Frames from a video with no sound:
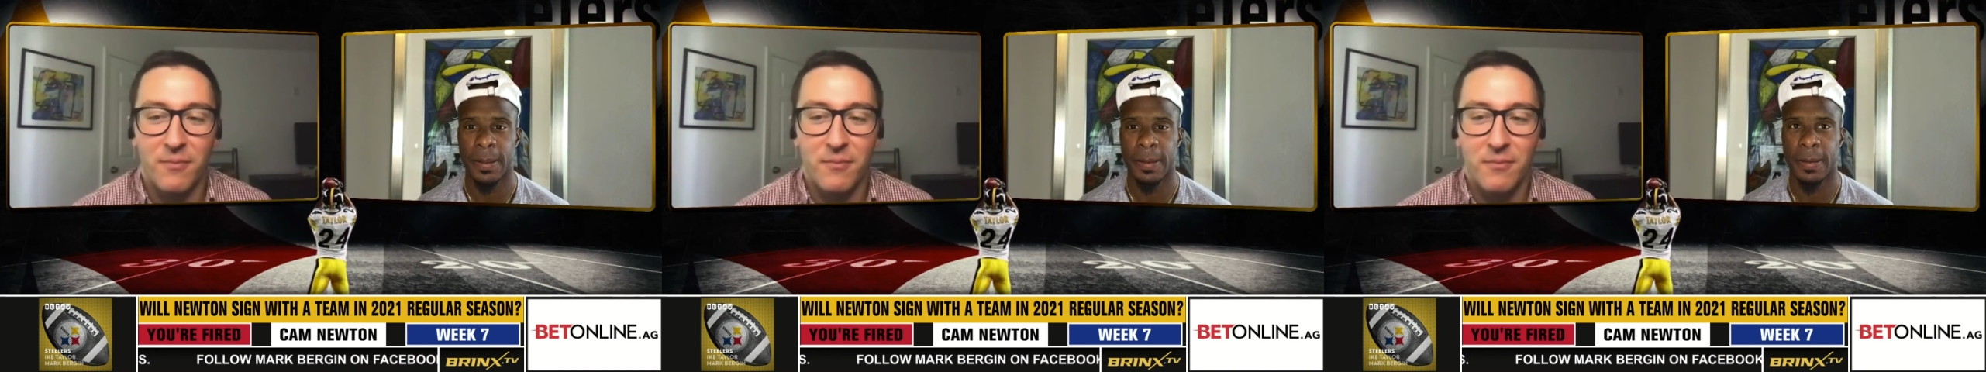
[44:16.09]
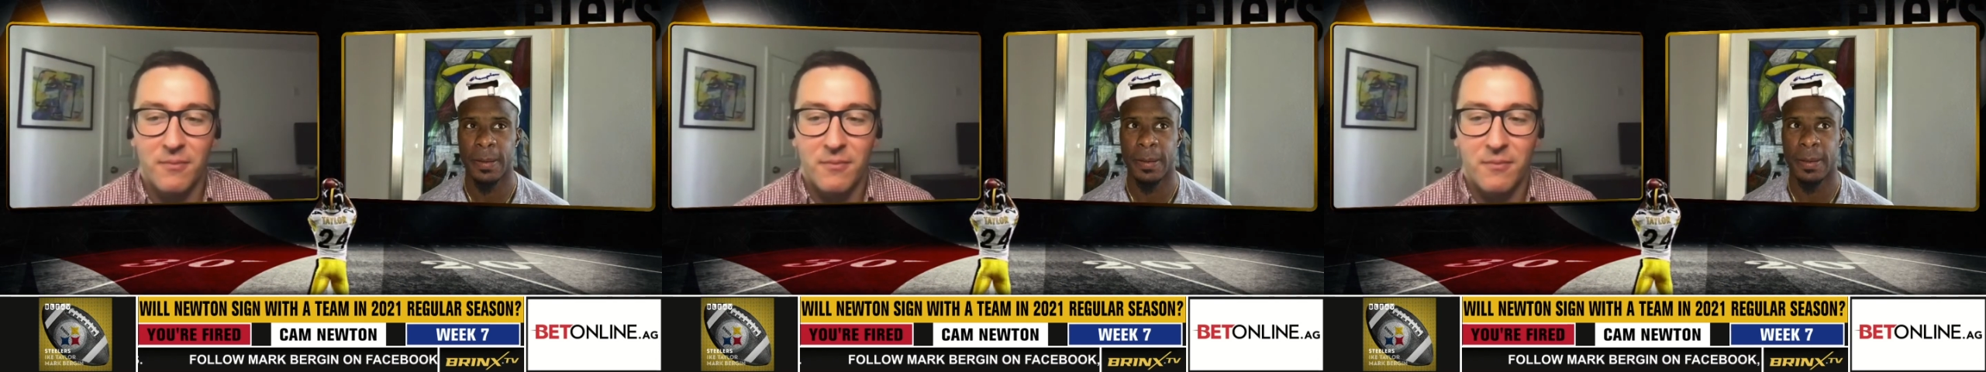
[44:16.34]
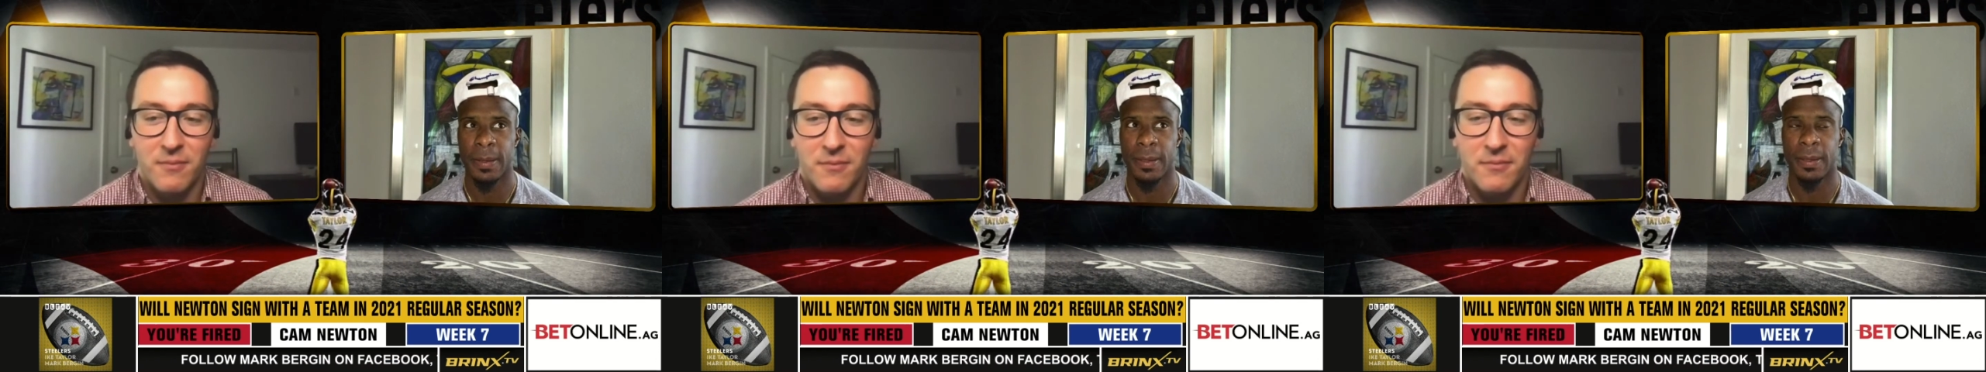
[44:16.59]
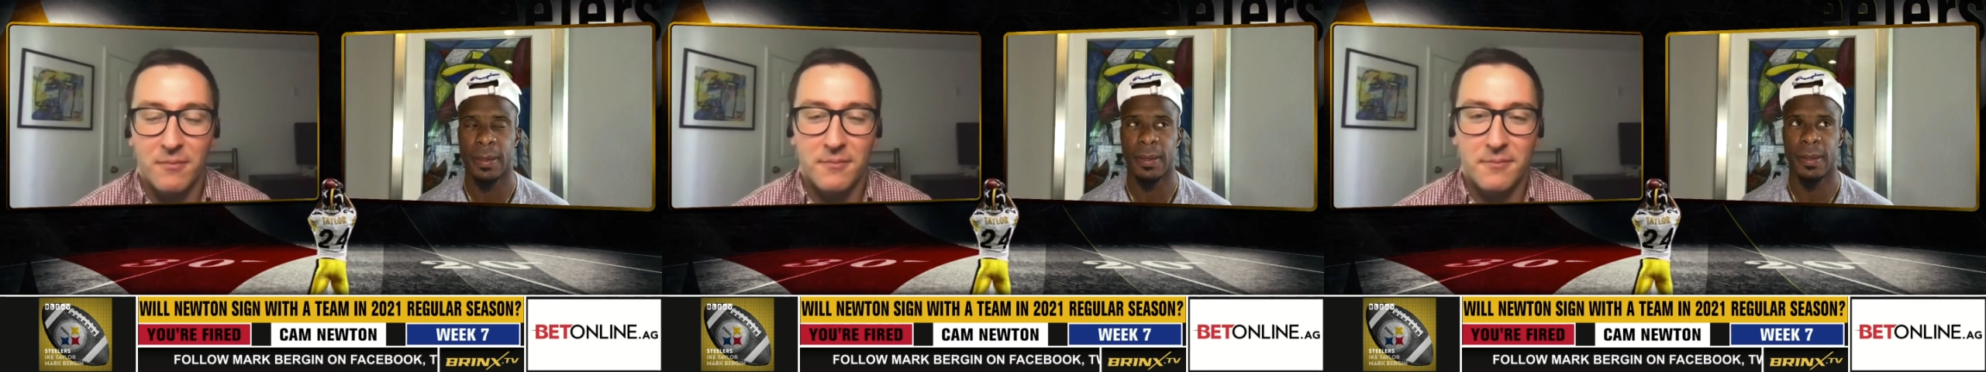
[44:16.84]

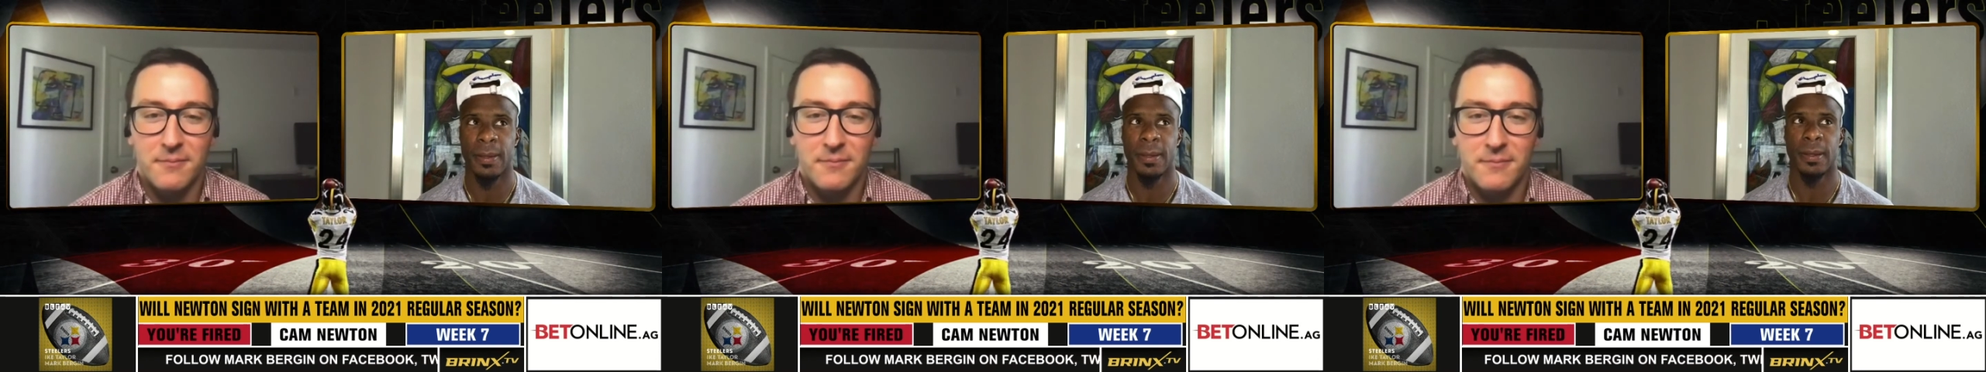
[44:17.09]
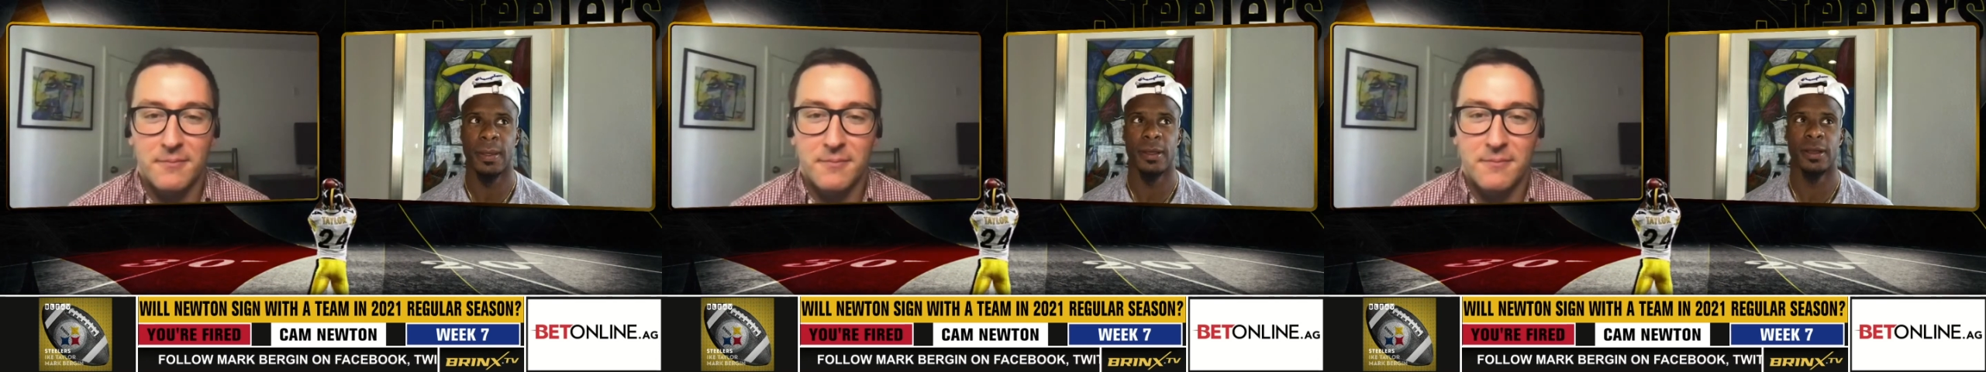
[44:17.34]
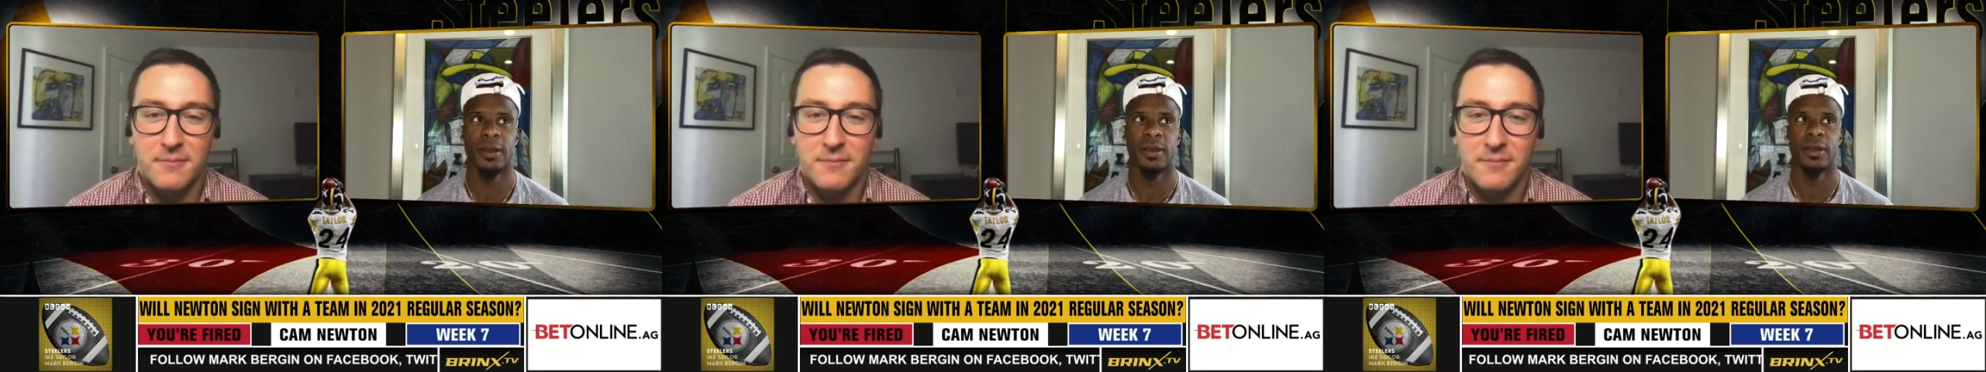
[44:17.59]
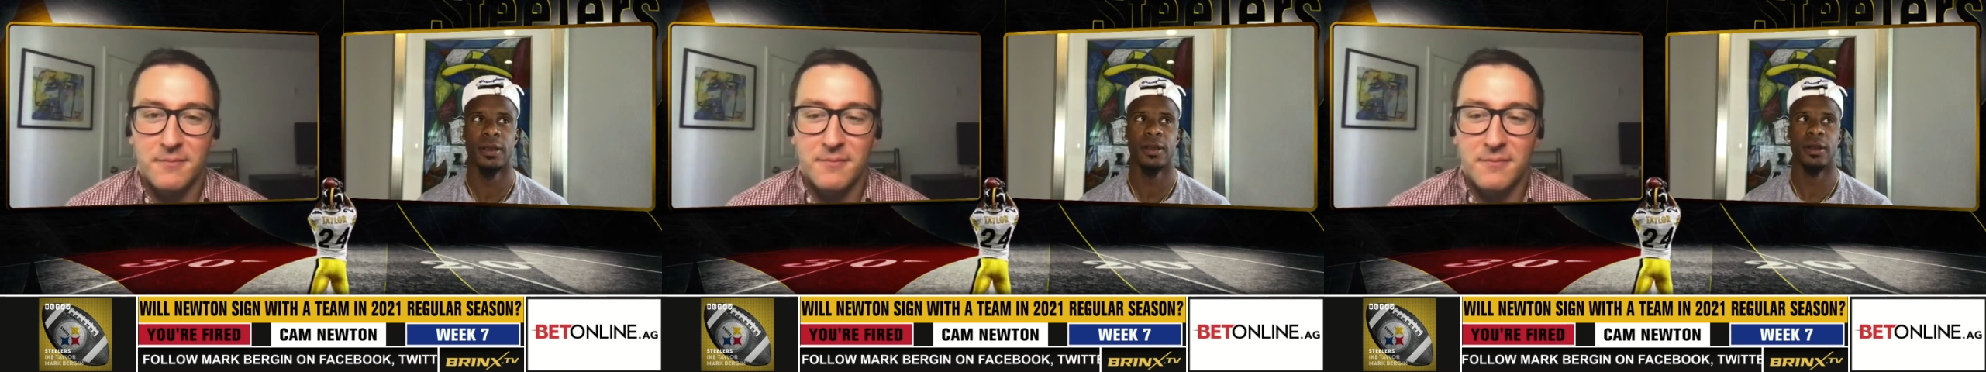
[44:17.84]

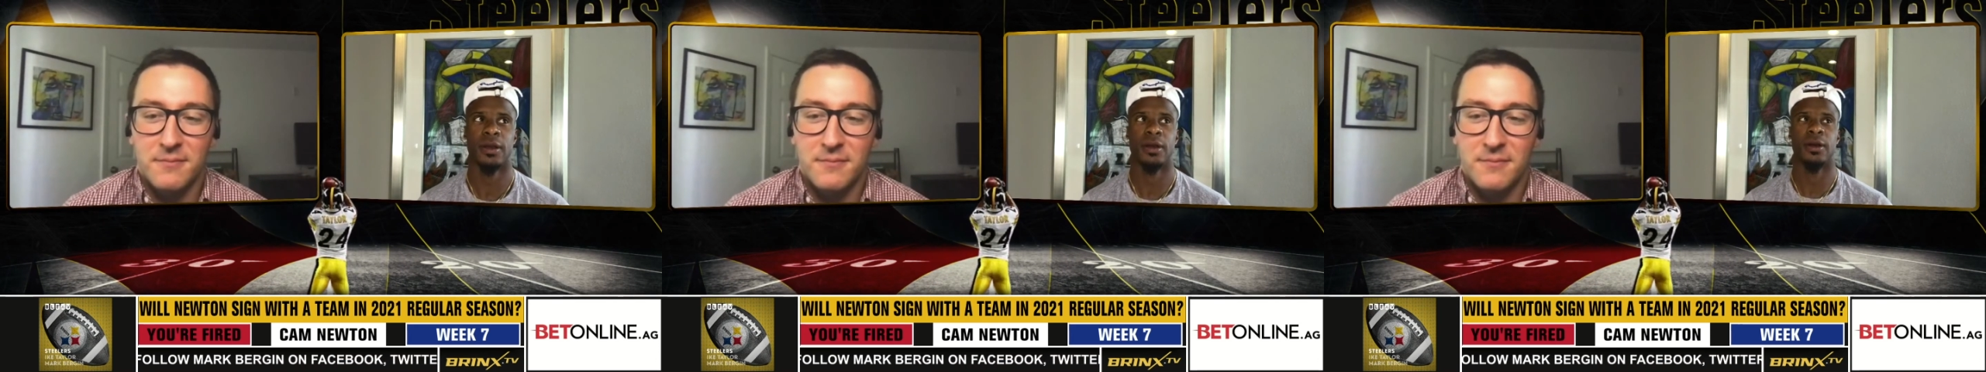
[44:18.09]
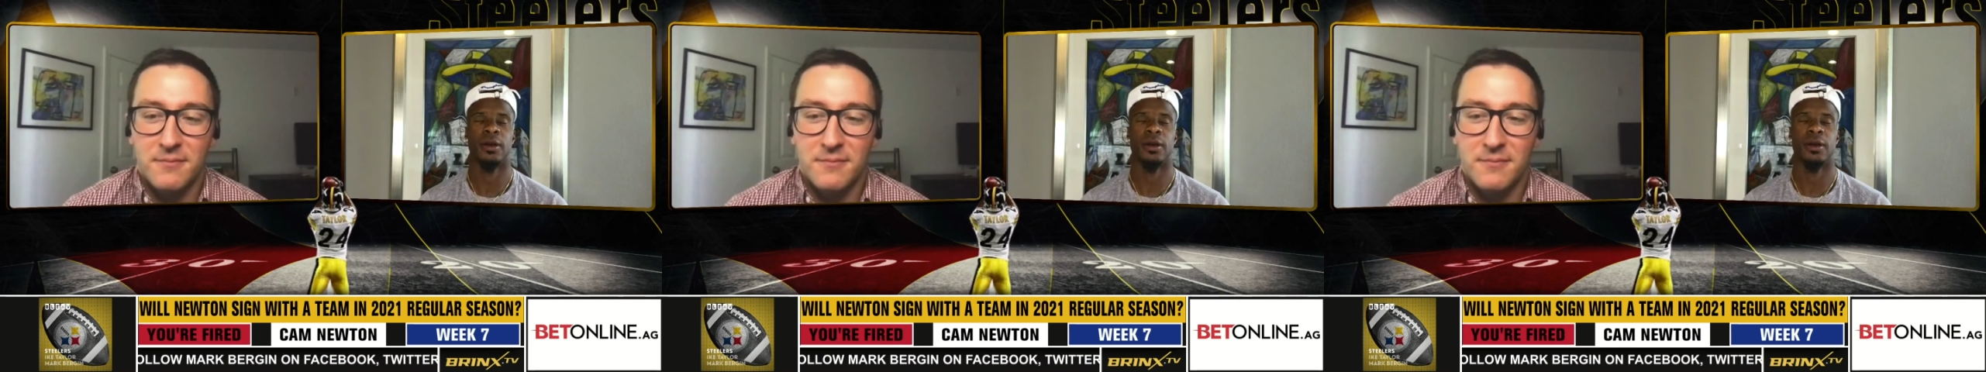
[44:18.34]
(silence)